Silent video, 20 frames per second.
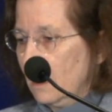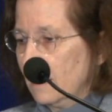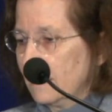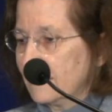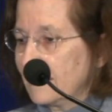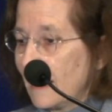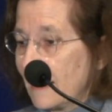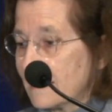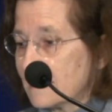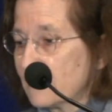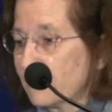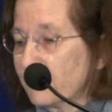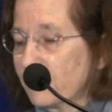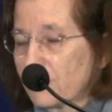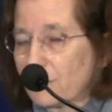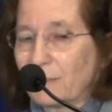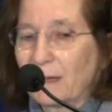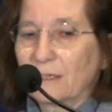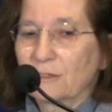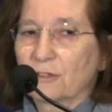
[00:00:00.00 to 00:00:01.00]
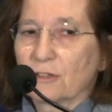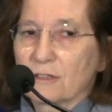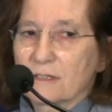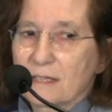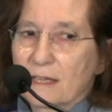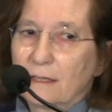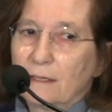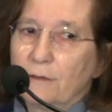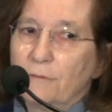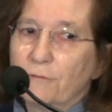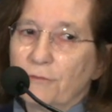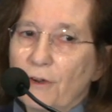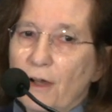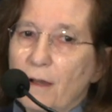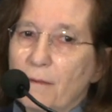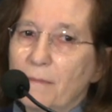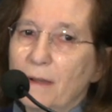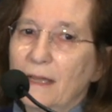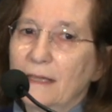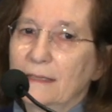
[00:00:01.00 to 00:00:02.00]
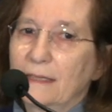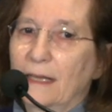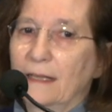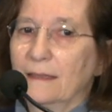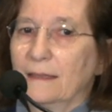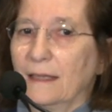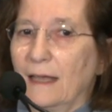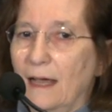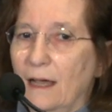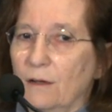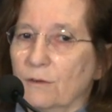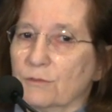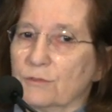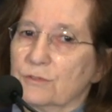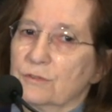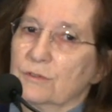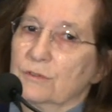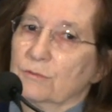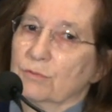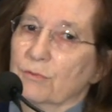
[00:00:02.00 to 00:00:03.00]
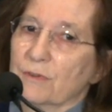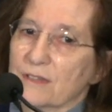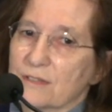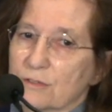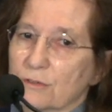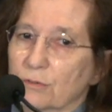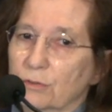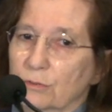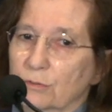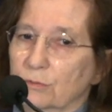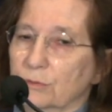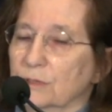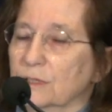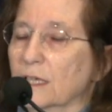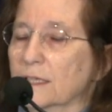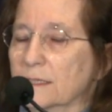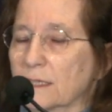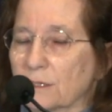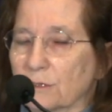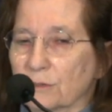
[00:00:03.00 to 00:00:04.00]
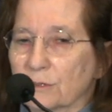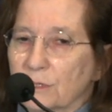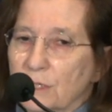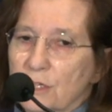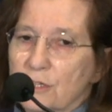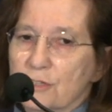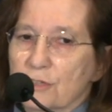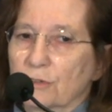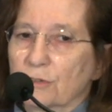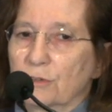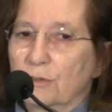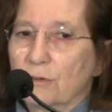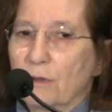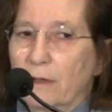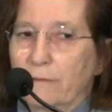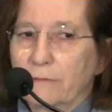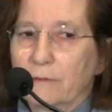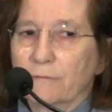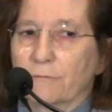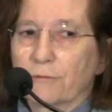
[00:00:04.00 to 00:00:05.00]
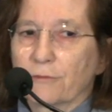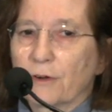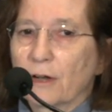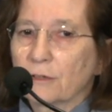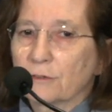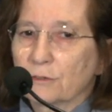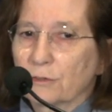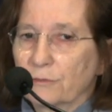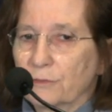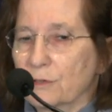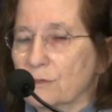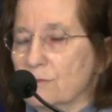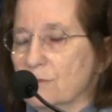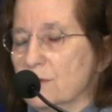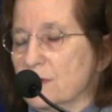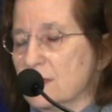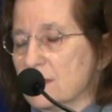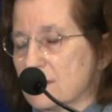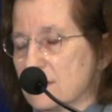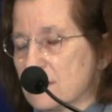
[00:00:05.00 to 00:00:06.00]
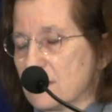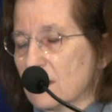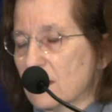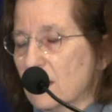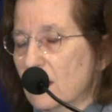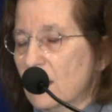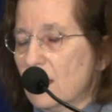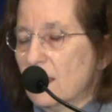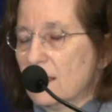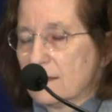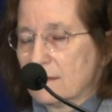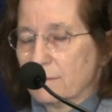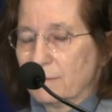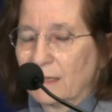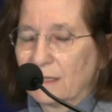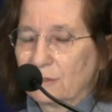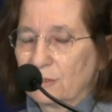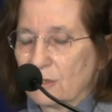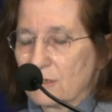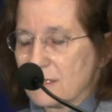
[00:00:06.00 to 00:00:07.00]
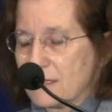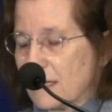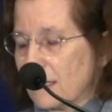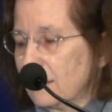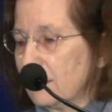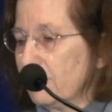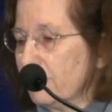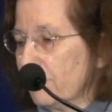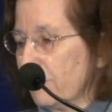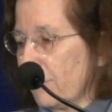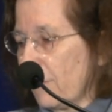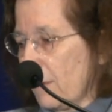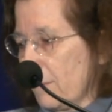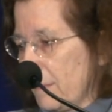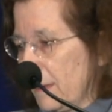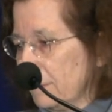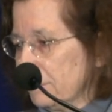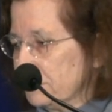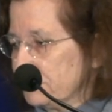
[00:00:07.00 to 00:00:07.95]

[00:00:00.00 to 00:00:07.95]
test for mantle cell lymphoma and allows to exclude that the condition you have in front of you is mantle cell lymphoma.